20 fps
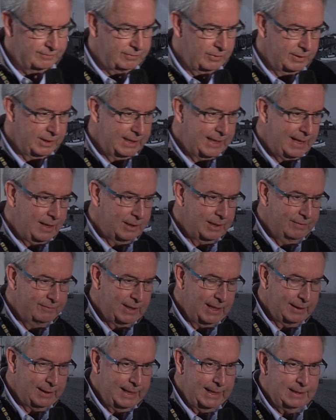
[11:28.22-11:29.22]
for the County of
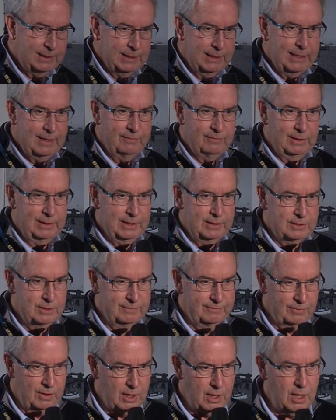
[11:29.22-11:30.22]
LA to give a list
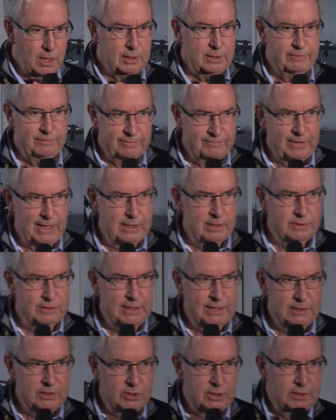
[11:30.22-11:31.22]
of all of the fire
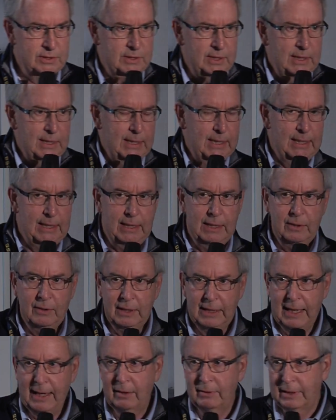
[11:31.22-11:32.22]
stations in the
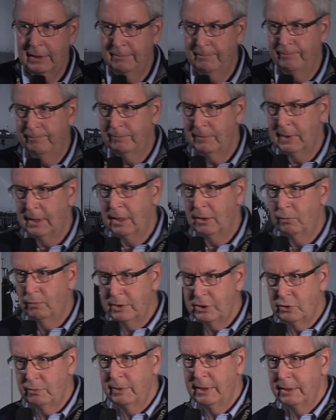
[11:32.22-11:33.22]
county,
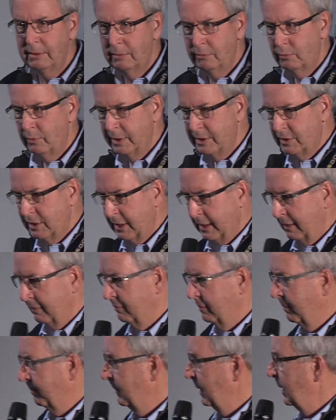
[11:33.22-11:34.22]
which we received.